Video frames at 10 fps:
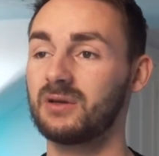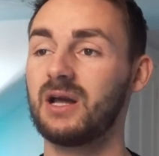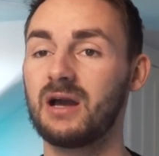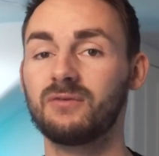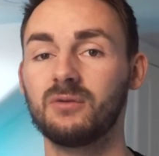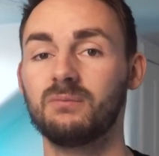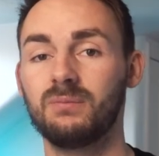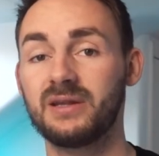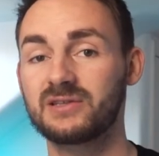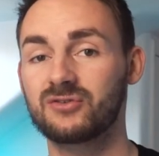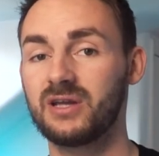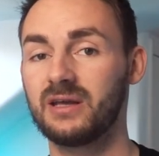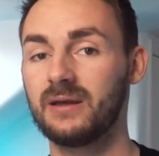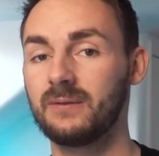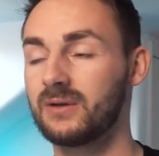I'm gonna have to blitzkrieg
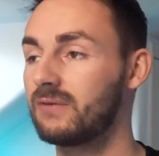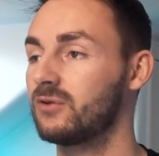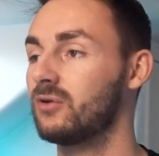it, I'm gonna have